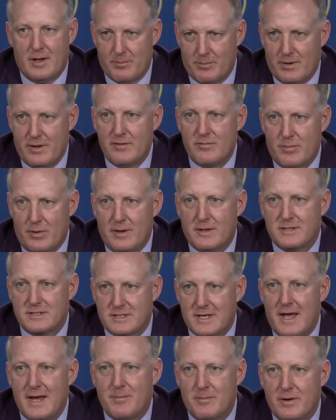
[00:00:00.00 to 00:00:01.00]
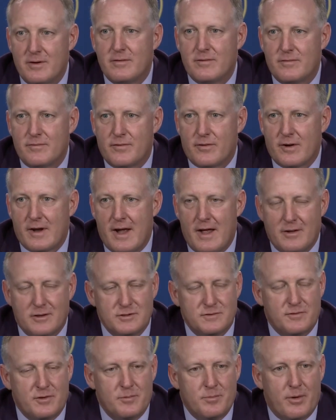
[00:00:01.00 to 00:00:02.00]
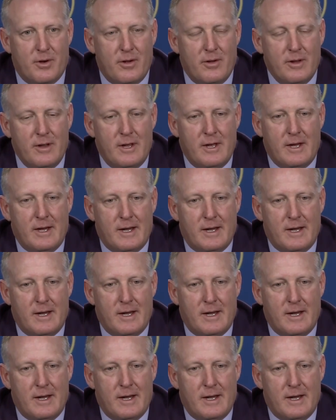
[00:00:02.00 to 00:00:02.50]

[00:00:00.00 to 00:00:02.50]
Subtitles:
unbelievable excitement for college football.